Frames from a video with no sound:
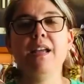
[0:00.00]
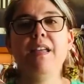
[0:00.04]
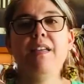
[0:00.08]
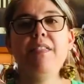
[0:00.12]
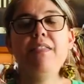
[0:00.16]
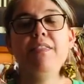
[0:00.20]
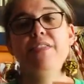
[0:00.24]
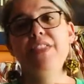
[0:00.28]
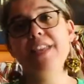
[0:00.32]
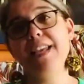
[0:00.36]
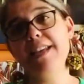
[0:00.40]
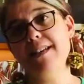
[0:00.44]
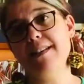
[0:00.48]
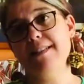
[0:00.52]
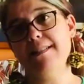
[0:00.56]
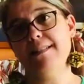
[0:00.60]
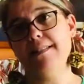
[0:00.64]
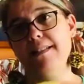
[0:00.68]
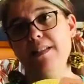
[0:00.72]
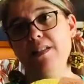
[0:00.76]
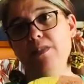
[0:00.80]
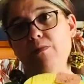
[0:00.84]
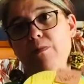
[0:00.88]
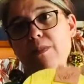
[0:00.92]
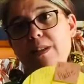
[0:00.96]
This
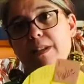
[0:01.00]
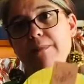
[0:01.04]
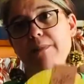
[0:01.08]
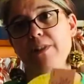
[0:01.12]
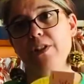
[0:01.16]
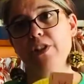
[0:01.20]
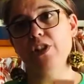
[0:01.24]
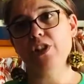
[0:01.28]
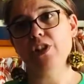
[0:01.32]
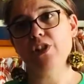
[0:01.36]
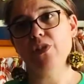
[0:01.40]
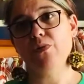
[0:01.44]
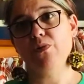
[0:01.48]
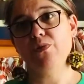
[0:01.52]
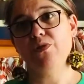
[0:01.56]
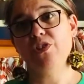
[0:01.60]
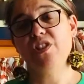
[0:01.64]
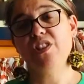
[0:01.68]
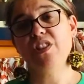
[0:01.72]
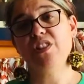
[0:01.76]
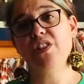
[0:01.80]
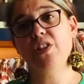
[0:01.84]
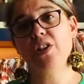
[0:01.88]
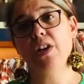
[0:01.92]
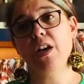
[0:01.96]
is what I'm gonna use to
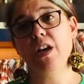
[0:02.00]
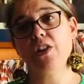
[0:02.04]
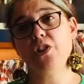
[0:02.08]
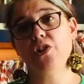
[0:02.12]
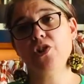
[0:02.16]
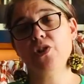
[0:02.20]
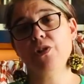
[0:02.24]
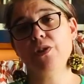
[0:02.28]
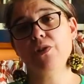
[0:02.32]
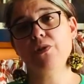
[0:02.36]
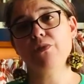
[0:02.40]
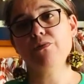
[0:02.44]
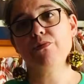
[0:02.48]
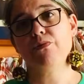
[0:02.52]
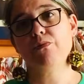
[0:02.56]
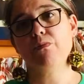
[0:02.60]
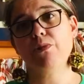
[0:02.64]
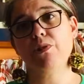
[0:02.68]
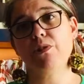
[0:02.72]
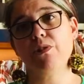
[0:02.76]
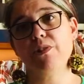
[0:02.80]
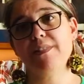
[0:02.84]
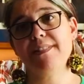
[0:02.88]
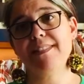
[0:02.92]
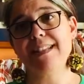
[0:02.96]
touch those
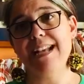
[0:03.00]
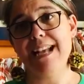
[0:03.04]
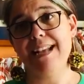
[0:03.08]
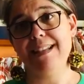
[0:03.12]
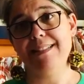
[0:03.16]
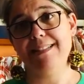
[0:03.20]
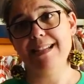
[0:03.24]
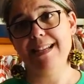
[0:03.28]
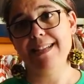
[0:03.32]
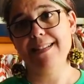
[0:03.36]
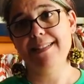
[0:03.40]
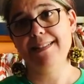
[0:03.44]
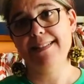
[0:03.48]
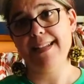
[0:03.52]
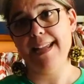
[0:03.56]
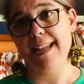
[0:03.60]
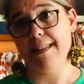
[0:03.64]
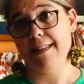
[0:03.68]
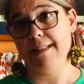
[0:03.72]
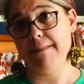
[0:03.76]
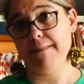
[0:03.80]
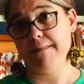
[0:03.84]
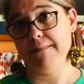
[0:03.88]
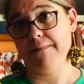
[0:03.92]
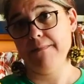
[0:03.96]
words as I say
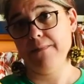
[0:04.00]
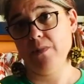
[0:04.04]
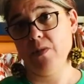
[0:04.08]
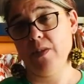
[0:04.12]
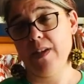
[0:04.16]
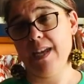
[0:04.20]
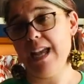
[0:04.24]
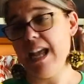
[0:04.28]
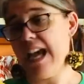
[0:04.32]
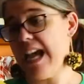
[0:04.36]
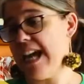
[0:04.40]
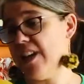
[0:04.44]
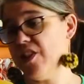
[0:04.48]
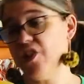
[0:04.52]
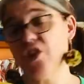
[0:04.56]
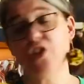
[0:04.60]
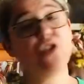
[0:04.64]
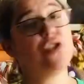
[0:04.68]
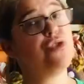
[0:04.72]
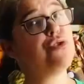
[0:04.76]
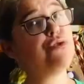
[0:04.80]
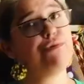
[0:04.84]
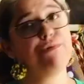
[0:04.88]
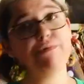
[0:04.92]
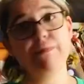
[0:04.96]
them, okay? I just
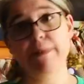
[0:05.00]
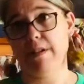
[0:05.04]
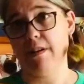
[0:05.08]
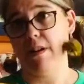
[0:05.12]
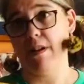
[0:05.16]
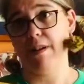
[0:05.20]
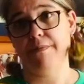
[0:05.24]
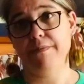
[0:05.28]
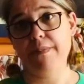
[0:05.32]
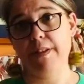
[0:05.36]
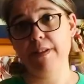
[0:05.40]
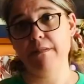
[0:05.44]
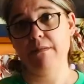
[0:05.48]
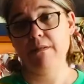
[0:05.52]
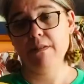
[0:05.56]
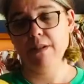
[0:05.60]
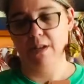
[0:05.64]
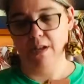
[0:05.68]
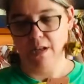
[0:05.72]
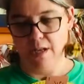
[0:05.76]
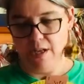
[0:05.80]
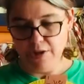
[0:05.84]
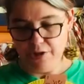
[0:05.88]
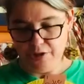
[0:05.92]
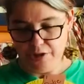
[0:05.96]
drew it on there.
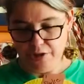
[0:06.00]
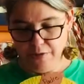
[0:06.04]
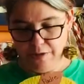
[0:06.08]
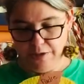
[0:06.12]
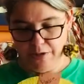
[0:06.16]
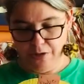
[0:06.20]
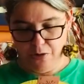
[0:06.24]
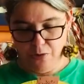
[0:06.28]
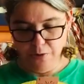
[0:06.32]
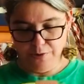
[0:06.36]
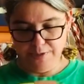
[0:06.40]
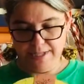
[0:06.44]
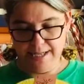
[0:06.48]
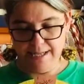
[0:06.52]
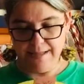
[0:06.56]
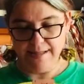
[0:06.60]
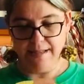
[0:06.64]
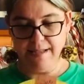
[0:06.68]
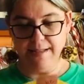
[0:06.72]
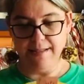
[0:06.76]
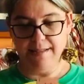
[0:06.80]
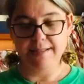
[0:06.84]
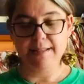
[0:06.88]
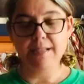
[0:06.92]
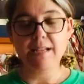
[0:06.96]
So it goes like
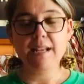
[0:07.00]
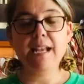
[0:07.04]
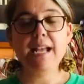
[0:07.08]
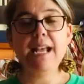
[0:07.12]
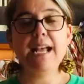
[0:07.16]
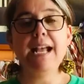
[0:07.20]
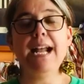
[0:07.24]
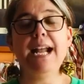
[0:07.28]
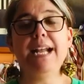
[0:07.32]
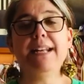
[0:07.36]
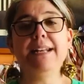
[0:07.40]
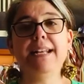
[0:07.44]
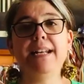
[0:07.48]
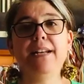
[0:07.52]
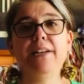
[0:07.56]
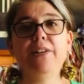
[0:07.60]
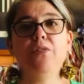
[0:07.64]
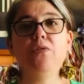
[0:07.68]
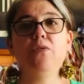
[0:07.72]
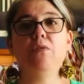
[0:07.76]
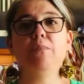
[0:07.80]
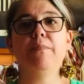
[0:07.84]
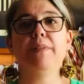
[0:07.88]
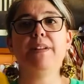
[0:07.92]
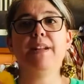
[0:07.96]
this. En el
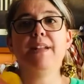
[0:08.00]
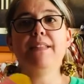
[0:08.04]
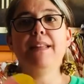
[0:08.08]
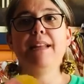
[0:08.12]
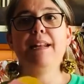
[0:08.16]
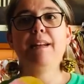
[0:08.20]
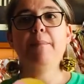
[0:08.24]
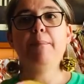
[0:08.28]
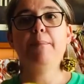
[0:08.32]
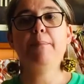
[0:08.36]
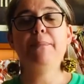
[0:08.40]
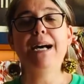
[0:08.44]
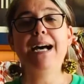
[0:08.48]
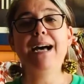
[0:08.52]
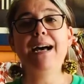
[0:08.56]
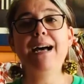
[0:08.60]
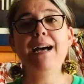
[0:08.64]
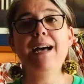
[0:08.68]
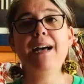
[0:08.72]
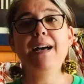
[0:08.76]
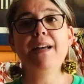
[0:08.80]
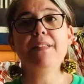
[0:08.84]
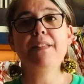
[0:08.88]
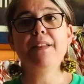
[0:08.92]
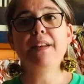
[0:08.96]
nombre del
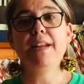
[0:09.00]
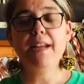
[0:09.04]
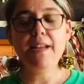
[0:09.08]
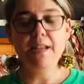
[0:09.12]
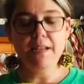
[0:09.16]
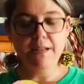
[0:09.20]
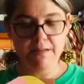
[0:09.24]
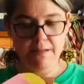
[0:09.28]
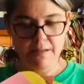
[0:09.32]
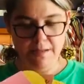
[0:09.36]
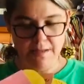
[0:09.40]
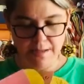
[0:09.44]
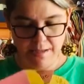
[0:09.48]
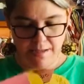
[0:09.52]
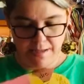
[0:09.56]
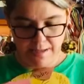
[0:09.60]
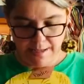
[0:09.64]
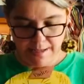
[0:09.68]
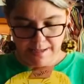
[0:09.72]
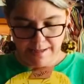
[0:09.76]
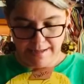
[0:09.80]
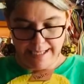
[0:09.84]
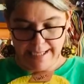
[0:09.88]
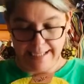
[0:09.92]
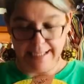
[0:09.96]
Padre,
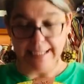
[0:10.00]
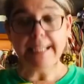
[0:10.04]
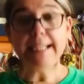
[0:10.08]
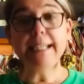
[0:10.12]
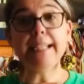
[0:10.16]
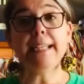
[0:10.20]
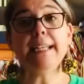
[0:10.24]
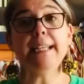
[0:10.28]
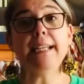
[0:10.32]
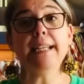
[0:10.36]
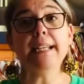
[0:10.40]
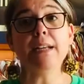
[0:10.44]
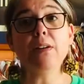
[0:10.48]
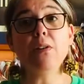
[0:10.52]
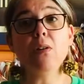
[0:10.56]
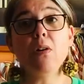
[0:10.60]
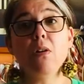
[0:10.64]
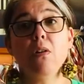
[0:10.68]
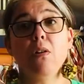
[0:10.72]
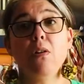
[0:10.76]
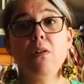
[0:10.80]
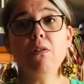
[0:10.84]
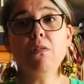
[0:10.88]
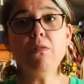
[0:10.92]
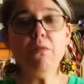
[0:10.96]
del
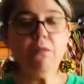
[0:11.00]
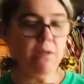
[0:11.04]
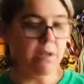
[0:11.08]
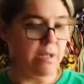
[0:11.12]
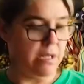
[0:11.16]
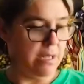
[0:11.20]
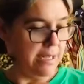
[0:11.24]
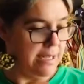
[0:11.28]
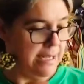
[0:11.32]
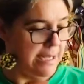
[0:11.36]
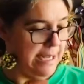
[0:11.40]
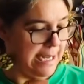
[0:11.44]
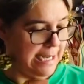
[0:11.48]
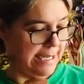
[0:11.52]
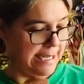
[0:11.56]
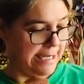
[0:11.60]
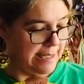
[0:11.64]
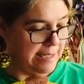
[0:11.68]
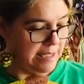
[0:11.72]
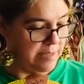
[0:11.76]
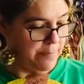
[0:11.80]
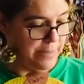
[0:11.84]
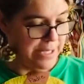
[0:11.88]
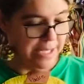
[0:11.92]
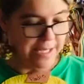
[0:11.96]
Hijo, el
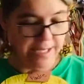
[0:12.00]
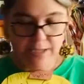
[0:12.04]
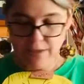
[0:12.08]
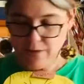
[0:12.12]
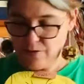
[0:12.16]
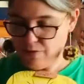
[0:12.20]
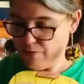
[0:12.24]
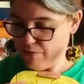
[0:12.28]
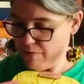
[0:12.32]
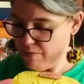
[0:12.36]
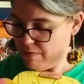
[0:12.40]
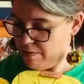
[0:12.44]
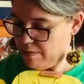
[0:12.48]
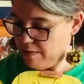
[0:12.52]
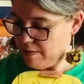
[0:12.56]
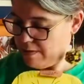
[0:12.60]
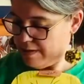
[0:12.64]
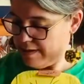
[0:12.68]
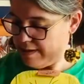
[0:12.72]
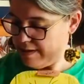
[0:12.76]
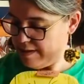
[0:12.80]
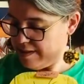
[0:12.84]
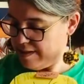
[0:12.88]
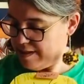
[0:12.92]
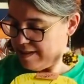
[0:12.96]
Espíritu
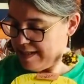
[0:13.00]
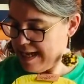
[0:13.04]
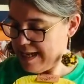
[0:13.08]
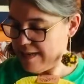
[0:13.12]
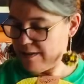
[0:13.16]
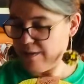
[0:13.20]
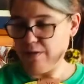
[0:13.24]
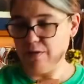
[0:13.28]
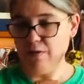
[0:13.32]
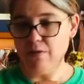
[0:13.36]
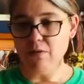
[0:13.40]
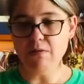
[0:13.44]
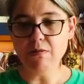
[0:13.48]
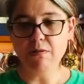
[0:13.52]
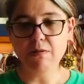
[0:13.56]
Santo.